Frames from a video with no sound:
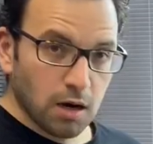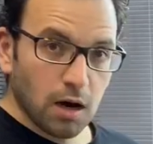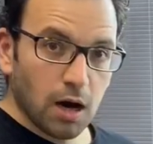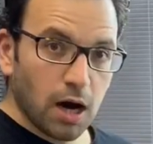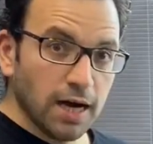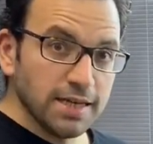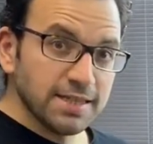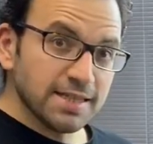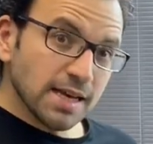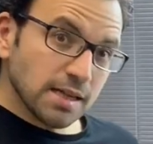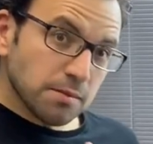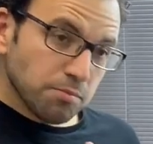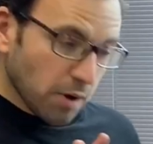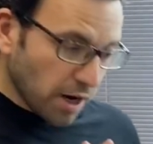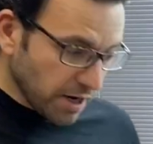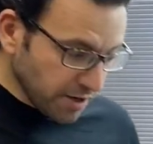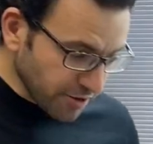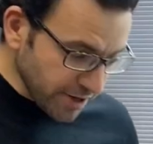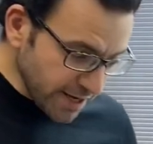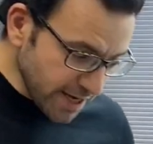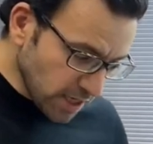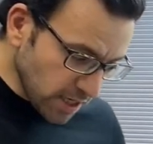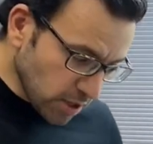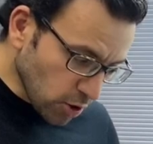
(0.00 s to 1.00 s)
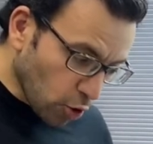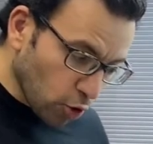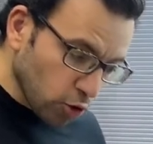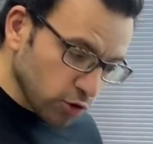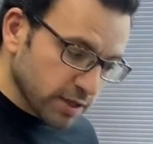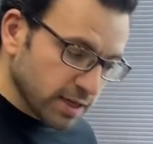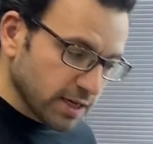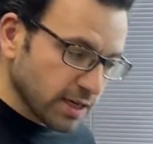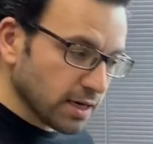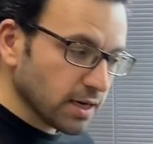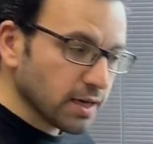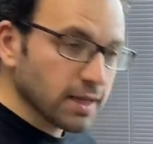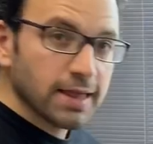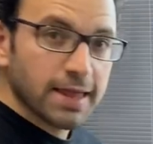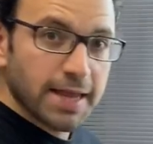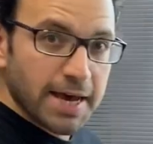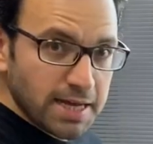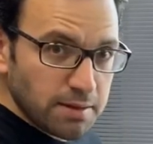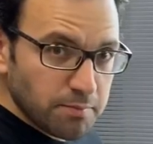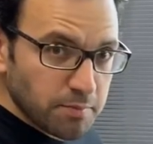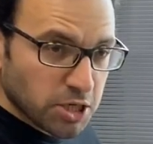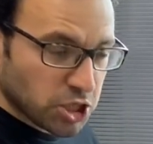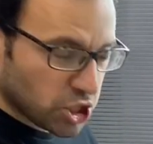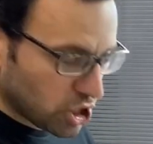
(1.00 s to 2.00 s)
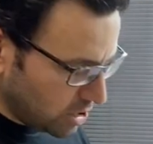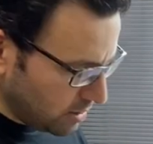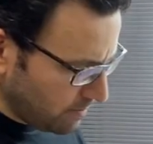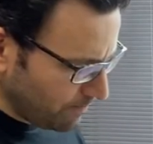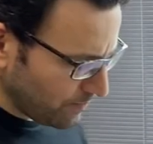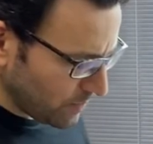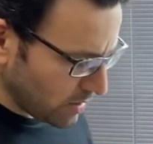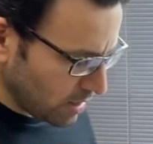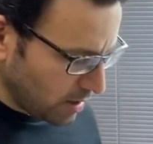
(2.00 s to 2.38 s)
I set my ring on the lathe machine.